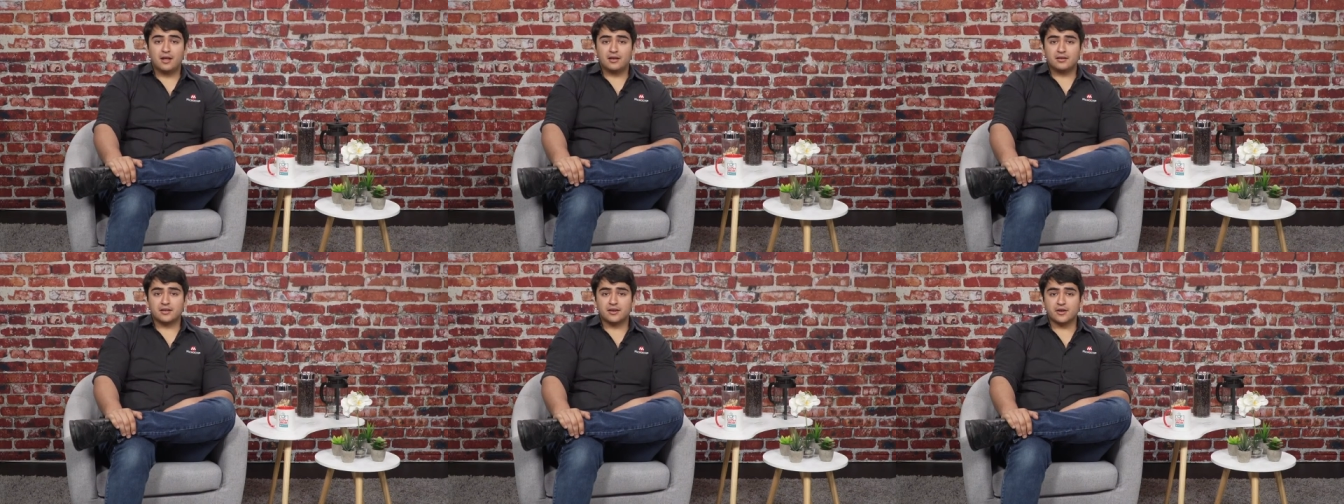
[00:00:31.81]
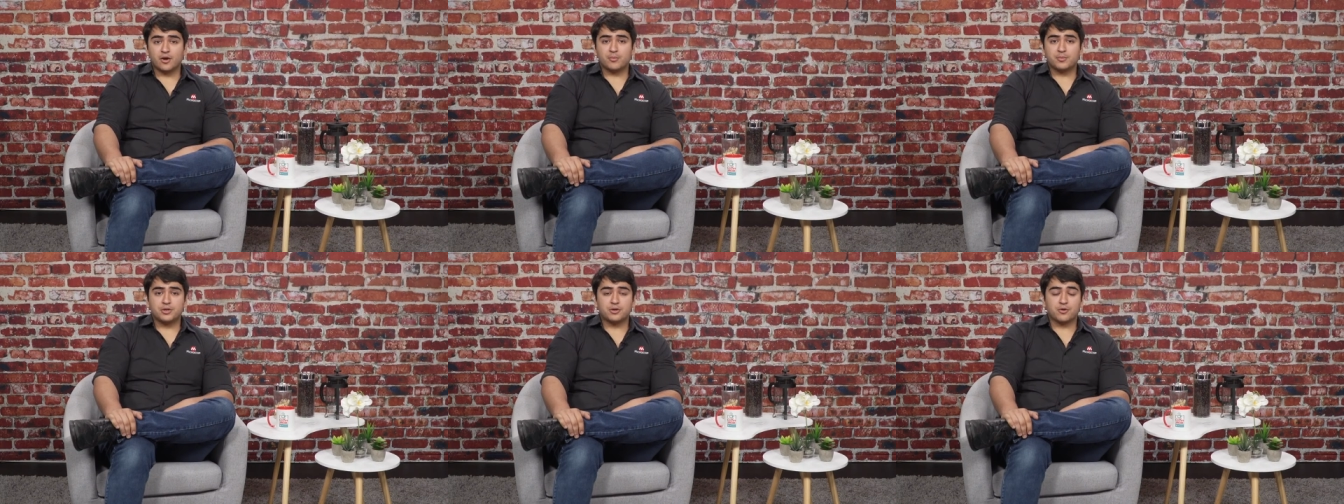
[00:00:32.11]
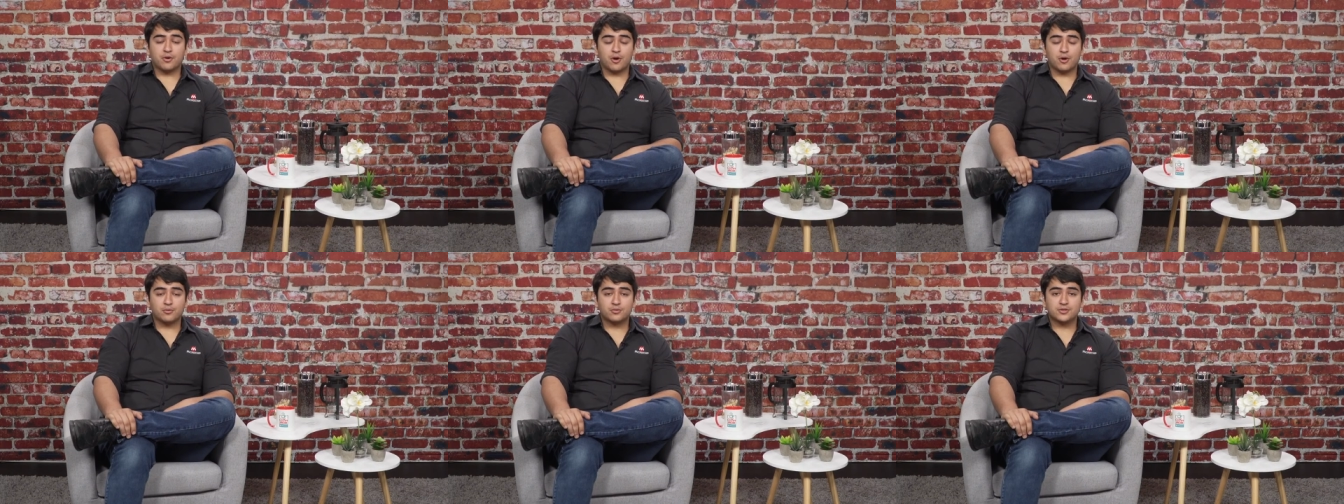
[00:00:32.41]
Today, I'll be
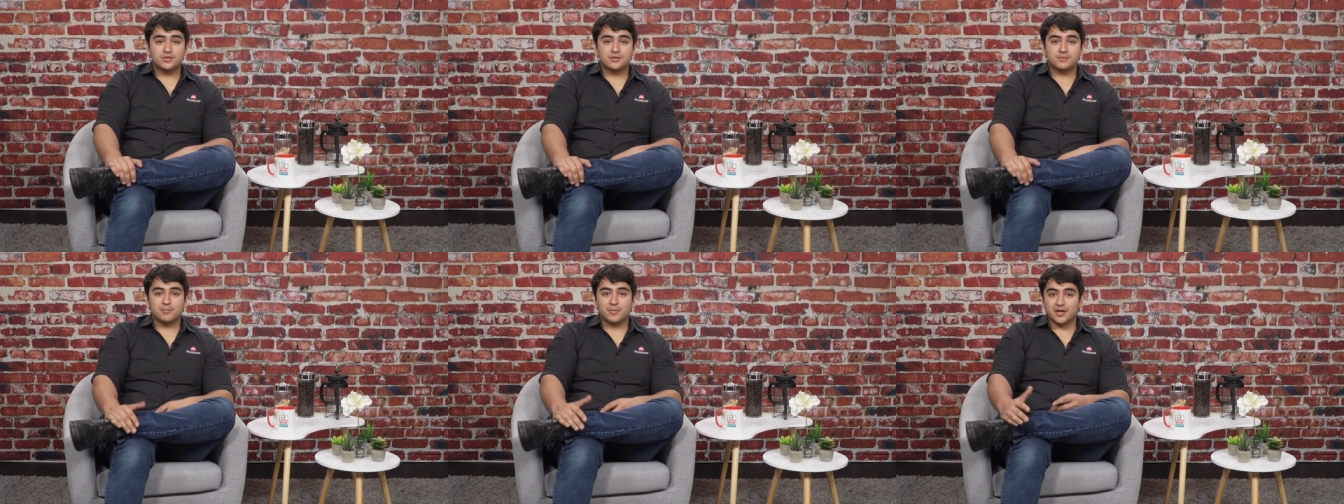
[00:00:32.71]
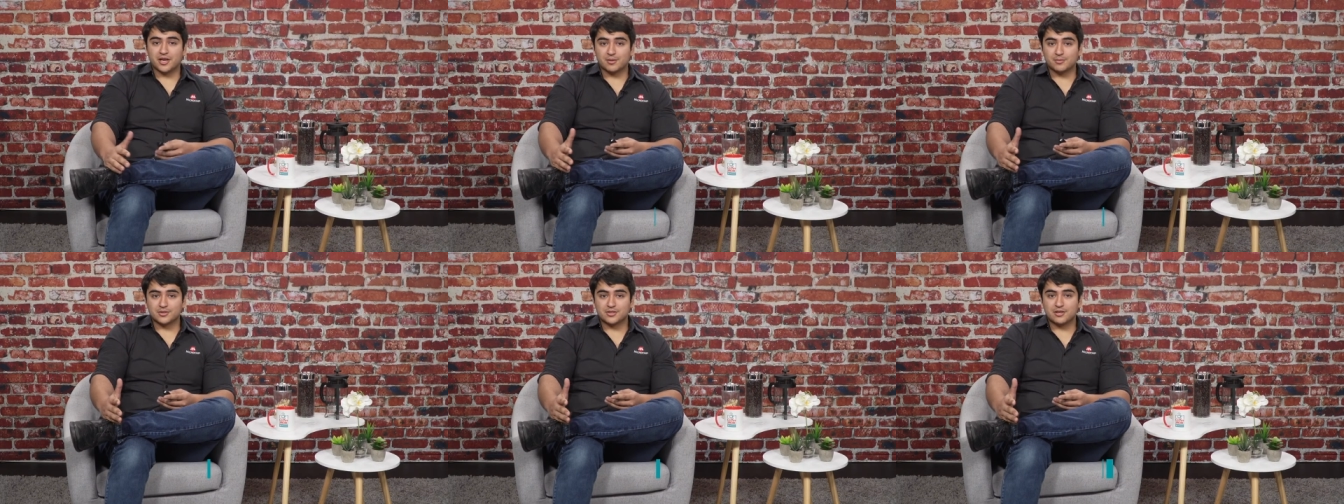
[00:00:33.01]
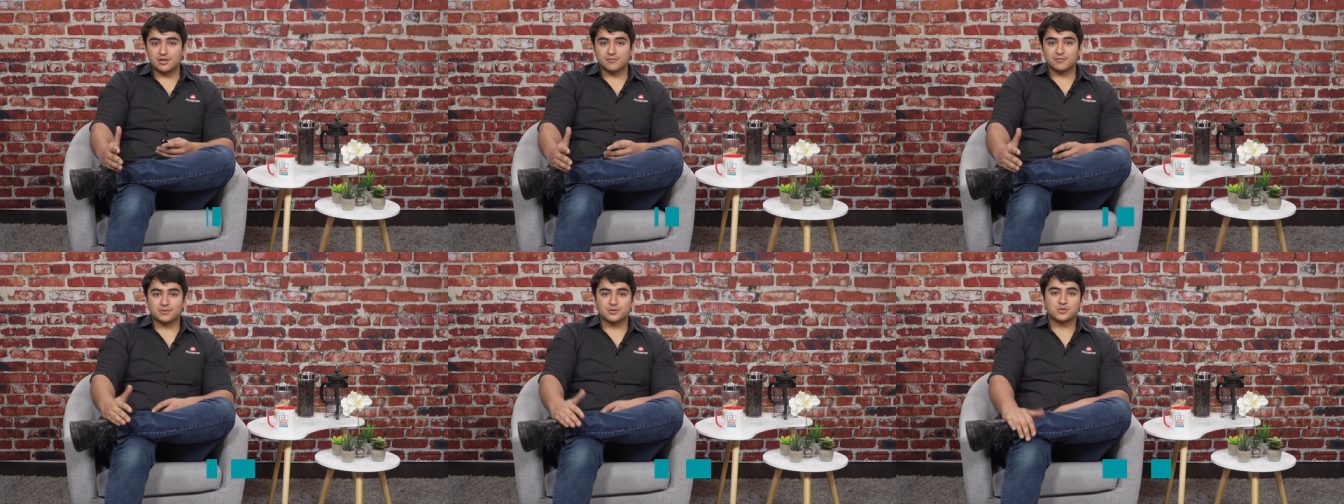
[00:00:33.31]
your host. My name is
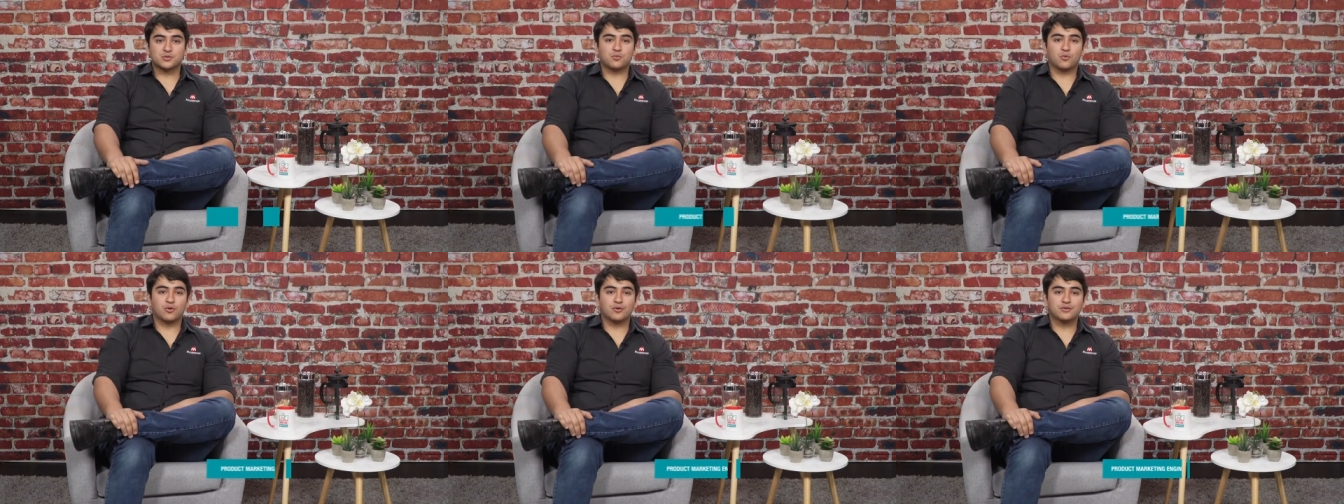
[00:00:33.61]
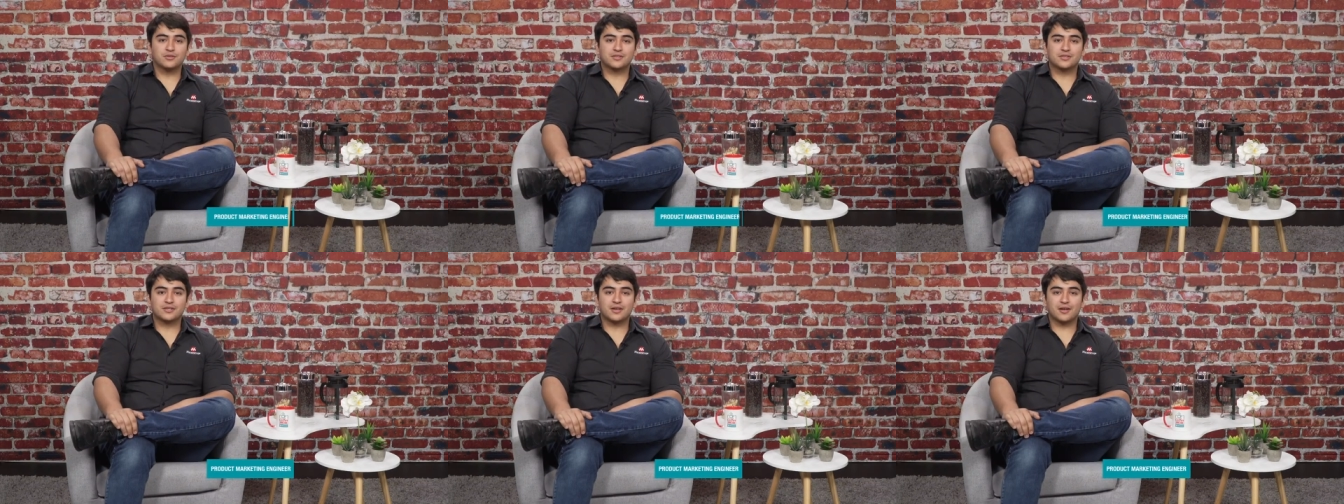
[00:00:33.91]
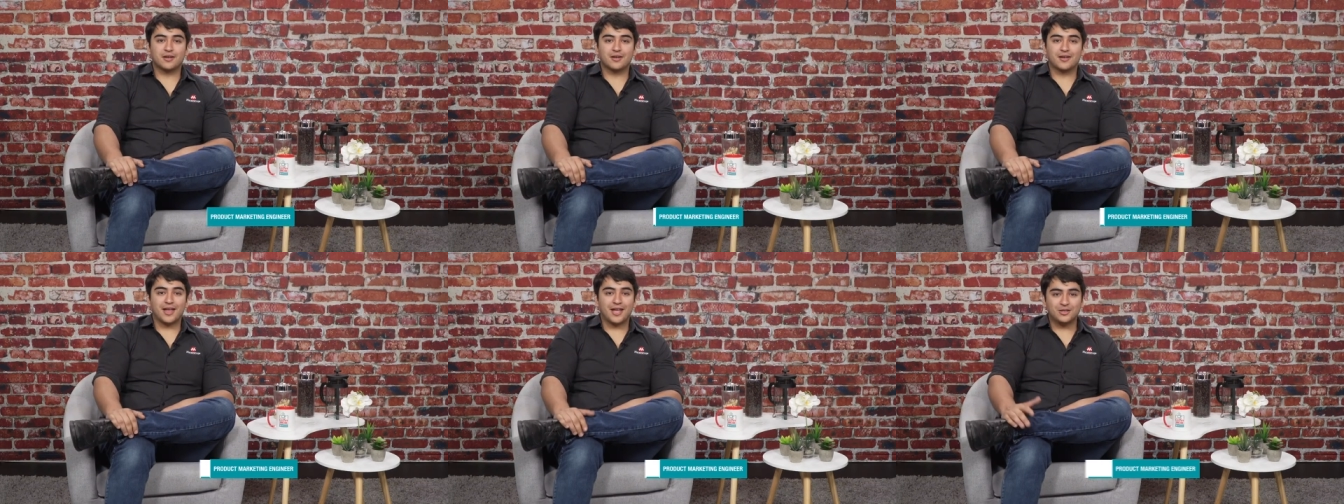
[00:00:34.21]
Clifford Swartz, uh,